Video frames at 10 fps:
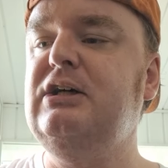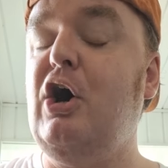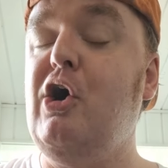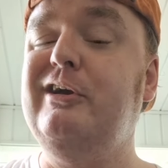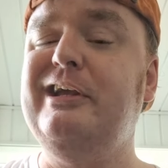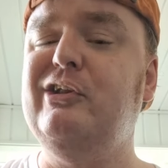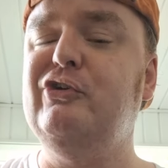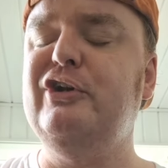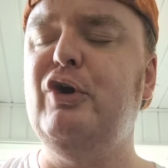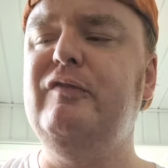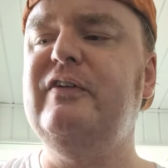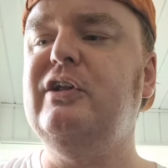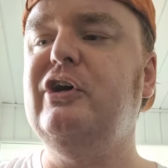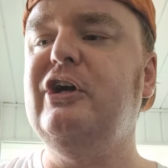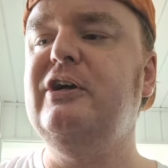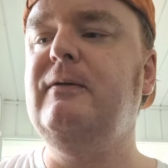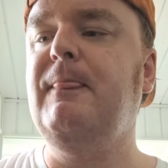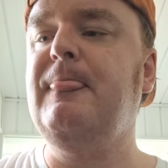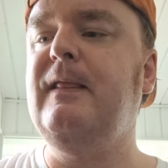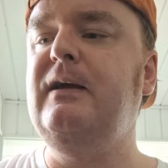All killer, no filler.
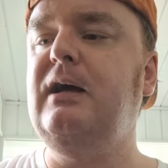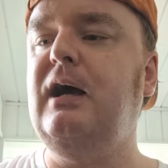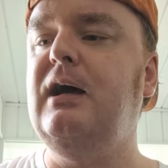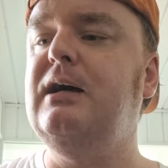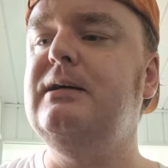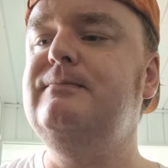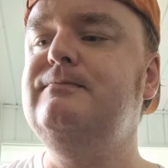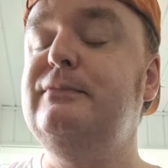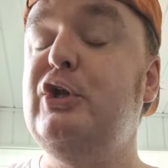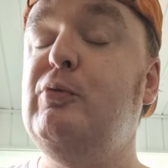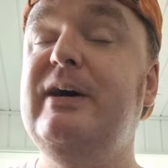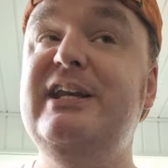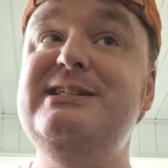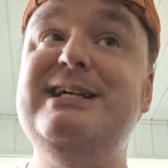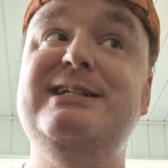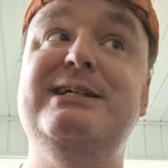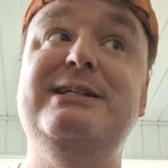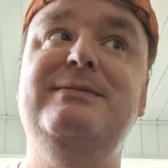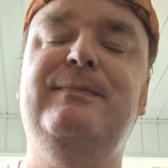No pun intended.